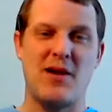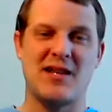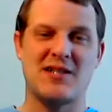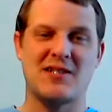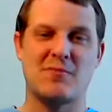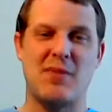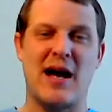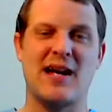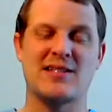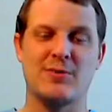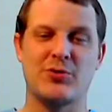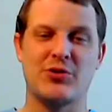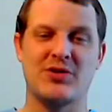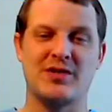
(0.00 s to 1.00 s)
best
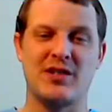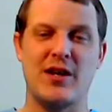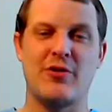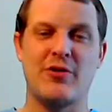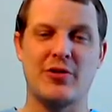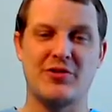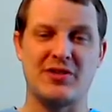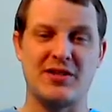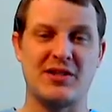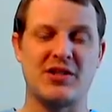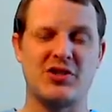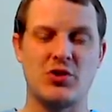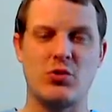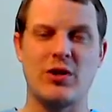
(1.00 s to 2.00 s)
possible scenarios and
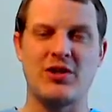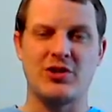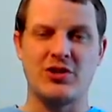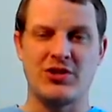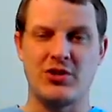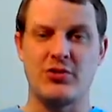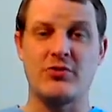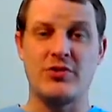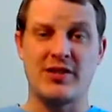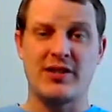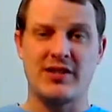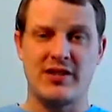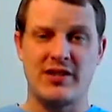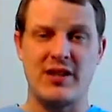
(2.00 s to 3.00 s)
situations to
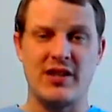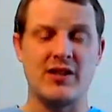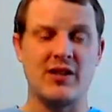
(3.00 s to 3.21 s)
succeed.